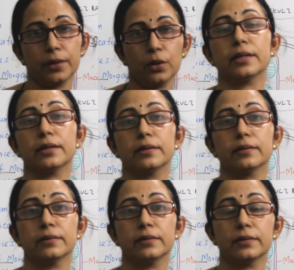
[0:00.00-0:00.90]
And
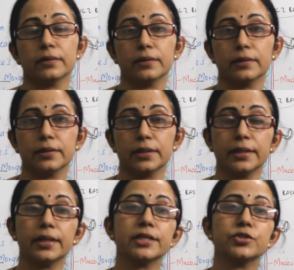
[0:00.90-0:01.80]
the
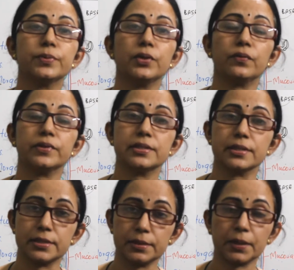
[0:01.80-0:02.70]
derangement of the
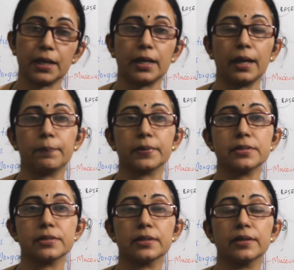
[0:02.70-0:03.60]
system can happen
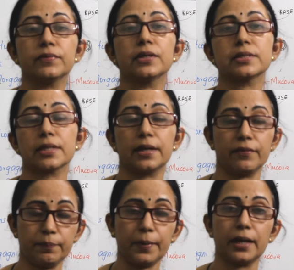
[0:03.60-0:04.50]
if there is a
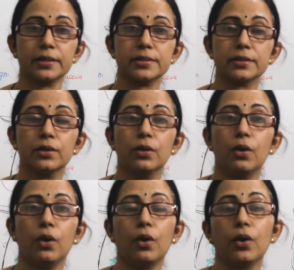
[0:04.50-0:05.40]
cleft palate,
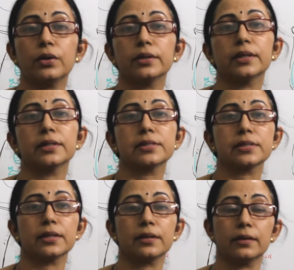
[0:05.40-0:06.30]
or there is
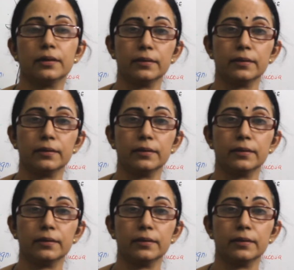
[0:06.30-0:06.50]
an